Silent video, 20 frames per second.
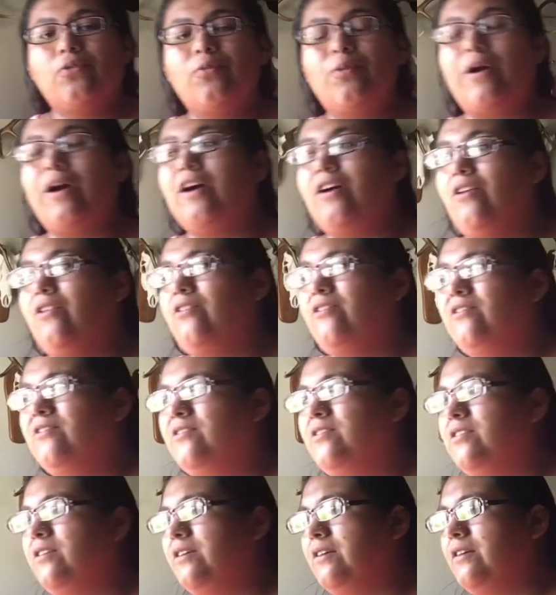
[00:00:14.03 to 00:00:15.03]
while
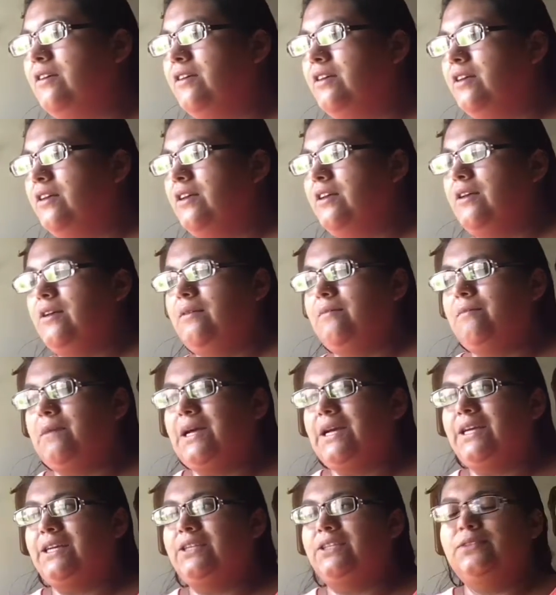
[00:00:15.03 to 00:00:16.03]
my
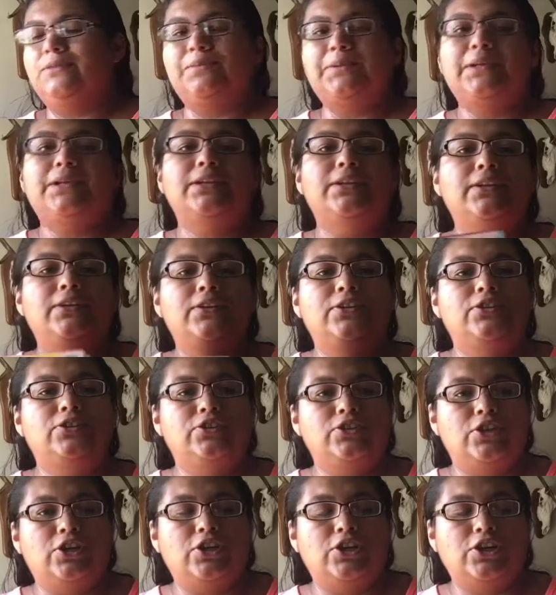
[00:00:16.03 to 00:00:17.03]
husband
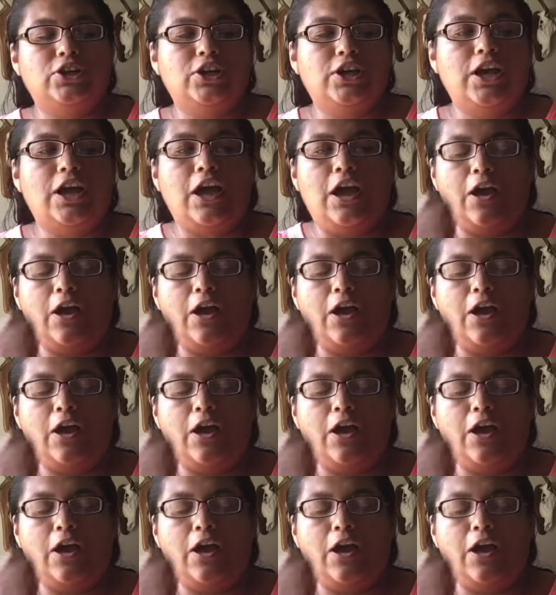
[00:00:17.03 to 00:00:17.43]
took